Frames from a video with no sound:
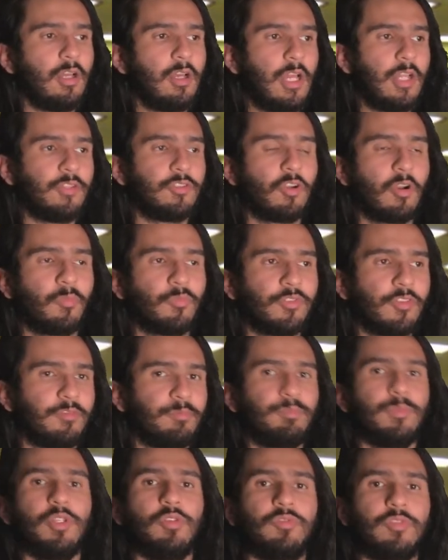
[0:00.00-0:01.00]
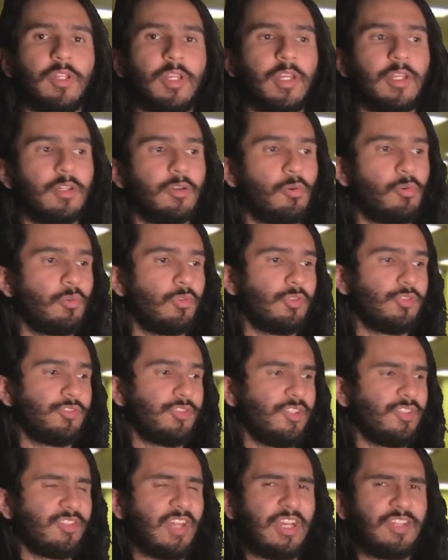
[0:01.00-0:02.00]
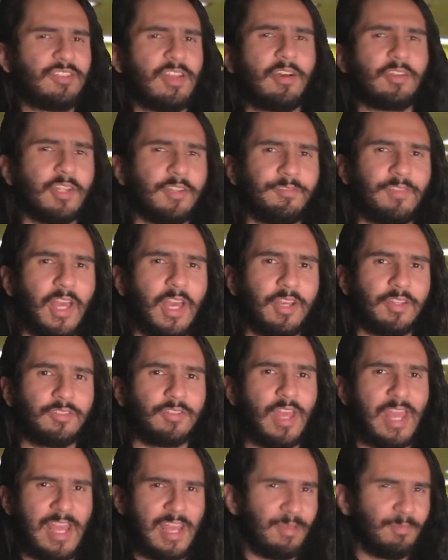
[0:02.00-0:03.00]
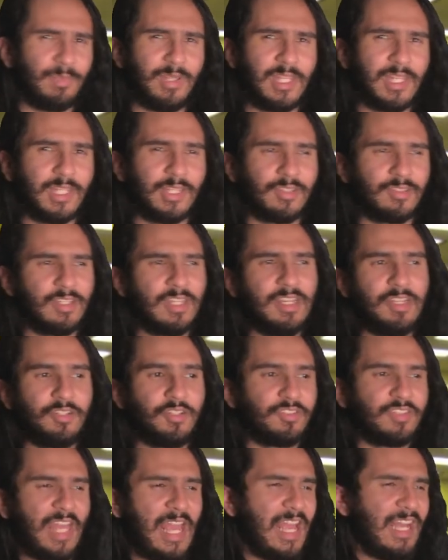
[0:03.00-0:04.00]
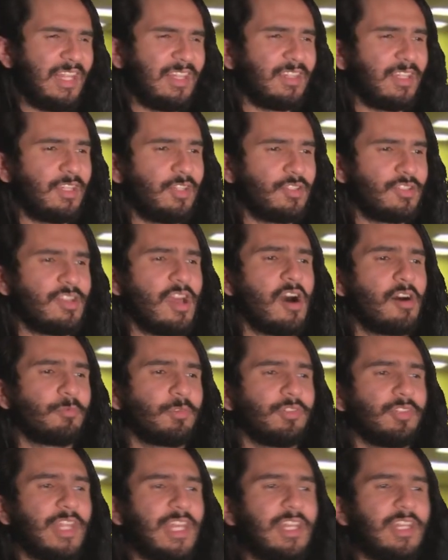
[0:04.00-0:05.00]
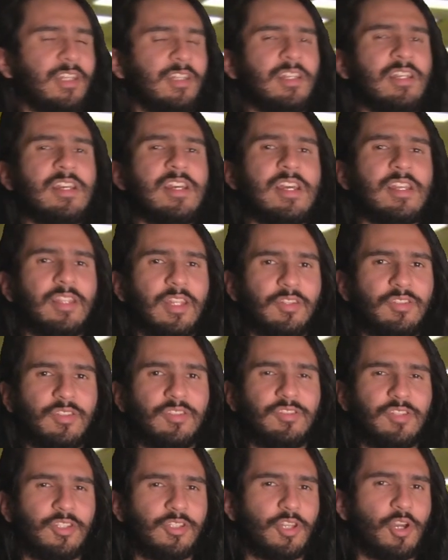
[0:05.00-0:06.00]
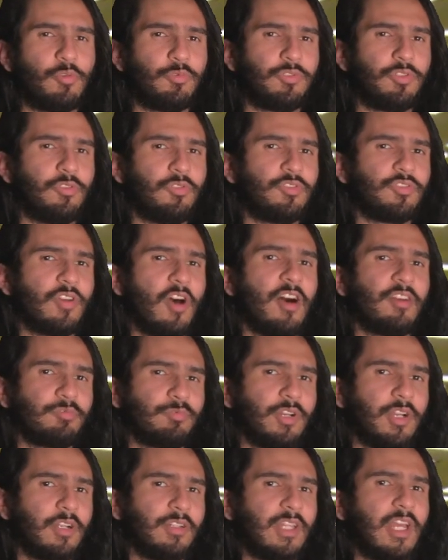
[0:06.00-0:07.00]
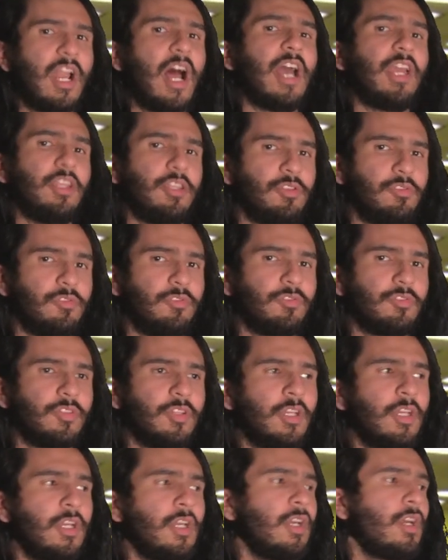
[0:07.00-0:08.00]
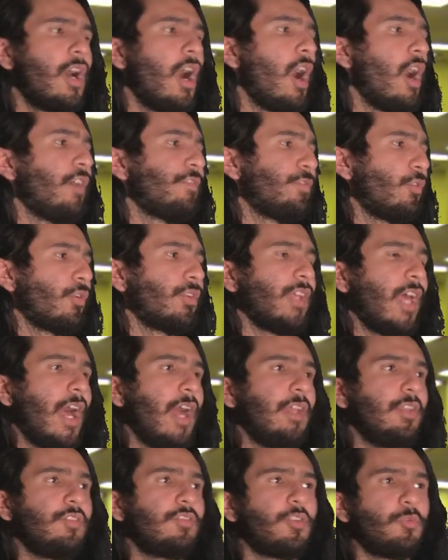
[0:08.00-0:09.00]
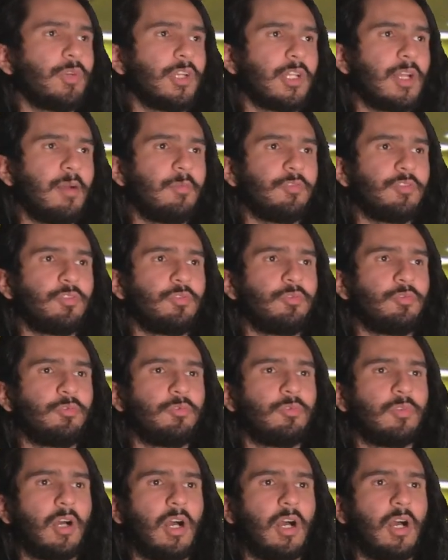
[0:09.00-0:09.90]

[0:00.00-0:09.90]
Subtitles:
in terms of music or just like sound effects, ambience, just anything sound related. This is the go-to software that I use for that. So when it comes to